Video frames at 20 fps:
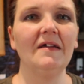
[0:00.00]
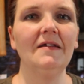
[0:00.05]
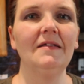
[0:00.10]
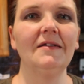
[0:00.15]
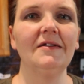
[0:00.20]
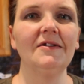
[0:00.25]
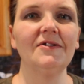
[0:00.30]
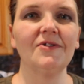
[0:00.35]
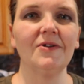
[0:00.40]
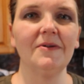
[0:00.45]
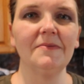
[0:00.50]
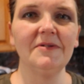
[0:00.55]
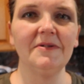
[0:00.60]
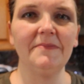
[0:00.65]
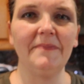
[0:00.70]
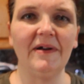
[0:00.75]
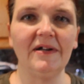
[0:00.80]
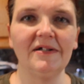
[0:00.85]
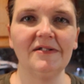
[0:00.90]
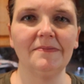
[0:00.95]
the
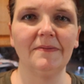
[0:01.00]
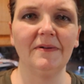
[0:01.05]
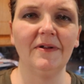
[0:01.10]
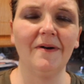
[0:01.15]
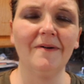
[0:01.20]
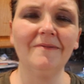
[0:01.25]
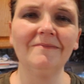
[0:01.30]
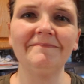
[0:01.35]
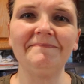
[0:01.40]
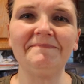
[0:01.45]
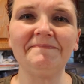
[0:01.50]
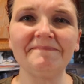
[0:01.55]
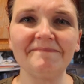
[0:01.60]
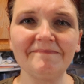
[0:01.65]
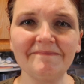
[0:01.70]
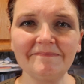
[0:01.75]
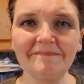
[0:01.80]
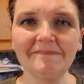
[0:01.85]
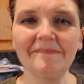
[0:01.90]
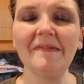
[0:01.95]
description box below.
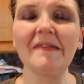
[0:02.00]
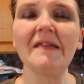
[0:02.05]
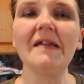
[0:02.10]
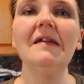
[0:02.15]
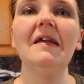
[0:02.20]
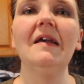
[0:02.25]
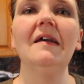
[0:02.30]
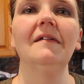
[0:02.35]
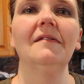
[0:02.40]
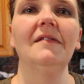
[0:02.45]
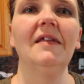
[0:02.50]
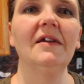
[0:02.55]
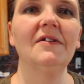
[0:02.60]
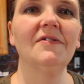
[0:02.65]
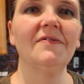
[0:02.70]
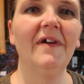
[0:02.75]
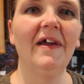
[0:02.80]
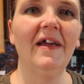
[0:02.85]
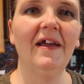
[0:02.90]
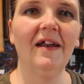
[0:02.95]

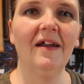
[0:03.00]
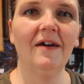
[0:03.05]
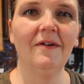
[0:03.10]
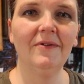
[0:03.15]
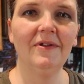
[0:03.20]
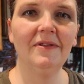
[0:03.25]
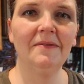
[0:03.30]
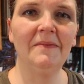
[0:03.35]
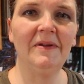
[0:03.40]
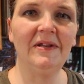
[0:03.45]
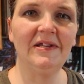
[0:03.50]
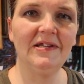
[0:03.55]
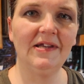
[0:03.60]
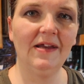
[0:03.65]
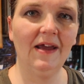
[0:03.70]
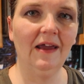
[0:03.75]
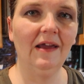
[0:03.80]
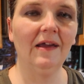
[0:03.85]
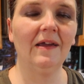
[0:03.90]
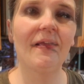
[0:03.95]
Thanks for hanging out with me
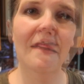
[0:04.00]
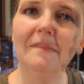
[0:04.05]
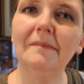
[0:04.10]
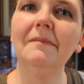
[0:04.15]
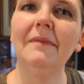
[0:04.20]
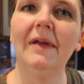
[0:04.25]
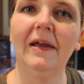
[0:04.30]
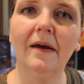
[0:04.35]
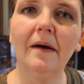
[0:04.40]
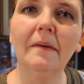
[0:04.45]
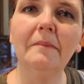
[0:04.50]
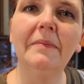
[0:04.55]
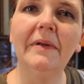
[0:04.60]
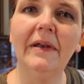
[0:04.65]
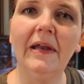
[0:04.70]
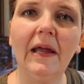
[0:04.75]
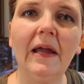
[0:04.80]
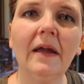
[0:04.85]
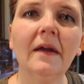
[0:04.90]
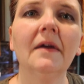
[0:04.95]
today, keeping me
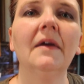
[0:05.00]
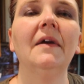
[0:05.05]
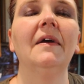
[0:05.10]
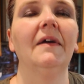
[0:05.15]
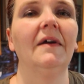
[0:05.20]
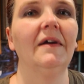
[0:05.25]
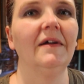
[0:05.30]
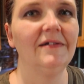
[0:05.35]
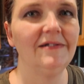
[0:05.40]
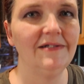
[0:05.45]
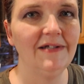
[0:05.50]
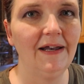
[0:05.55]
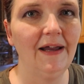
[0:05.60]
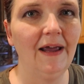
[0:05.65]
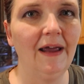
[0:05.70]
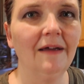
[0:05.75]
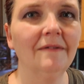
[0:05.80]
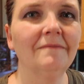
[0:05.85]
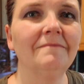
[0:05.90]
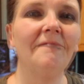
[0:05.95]
company
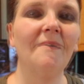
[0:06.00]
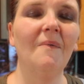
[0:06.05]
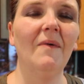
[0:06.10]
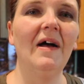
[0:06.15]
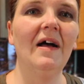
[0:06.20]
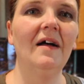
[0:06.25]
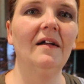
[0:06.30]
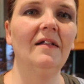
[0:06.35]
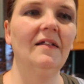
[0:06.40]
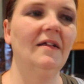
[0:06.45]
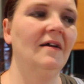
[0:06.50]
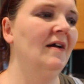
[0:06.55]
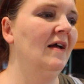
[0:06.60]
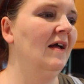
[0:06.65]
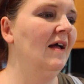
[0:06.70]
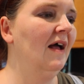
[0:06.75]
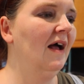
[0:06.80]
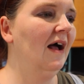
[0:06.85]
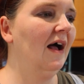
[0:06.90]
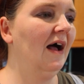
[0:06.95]
today. Well,
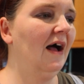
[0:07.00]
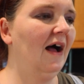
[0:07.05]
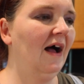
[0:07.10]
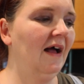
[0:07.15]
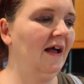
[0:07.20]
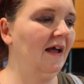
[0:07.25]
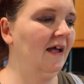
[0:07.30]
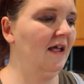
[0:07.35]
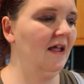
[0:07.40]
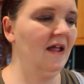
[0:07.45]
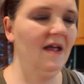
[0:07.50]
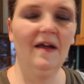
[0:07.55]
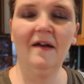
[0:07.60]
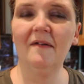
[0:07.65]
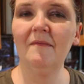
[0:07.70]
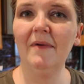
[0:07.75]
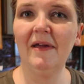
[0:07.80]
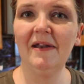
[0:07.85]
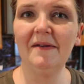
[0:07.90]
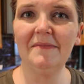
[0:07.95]
I
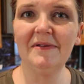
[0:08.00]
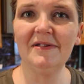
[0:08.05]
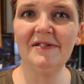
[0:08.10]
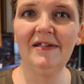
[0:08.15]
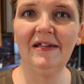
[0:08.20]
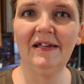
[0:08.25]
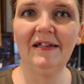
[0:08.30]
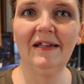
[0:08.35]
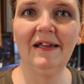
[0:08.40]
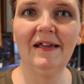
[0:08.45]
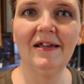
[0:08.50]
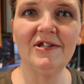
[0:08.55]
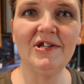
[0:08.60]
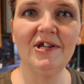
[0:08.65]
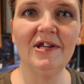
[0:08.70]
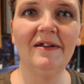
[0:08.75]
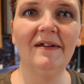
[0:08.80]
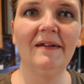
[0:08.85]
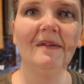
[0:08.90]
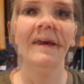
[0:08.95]
have been busy in the
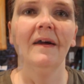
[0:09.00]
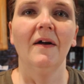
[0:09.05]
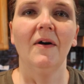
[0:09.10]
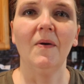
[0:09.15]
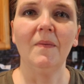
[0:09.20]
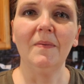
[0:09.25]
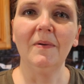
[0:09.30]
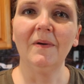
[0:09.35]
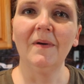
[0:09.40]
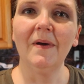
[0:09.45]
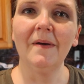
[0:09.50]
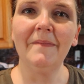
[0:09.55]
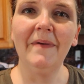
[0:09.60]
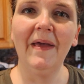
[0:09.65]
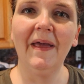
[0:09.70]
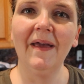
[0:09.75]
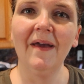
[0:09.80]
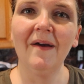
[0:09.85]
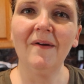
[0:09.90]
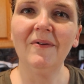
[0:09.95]
kitchen. Hope you'll come
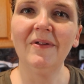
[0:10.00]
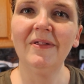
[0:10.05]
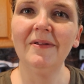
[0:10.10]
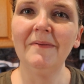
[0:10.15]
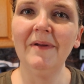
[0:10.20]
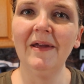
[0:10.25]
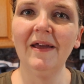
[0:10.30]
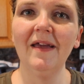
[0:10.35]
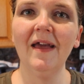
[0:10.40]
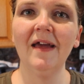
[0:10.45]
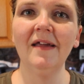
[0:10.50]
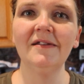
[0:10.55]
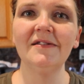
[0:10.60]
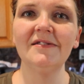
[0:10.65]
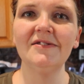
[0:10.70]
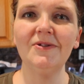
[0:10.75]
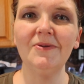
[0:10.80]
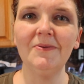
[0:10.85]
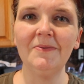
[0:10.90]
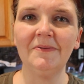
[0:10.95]
hang out with me again
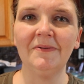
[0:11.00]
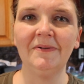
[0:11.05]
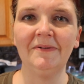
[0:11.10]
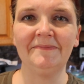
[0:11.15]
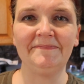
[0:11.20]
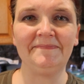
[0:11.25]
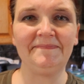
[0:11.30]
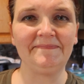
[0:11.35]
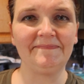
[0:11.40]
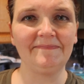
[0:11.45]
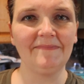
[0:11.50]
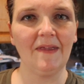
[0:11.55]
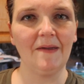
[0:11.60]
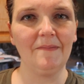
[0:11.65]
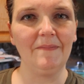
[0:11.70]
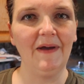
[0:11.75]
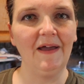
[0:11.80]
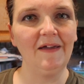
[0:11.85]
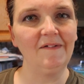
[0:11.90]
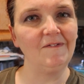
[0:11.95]
soon.
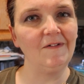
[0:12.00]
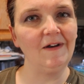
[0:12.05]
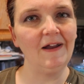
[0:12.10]
Bye for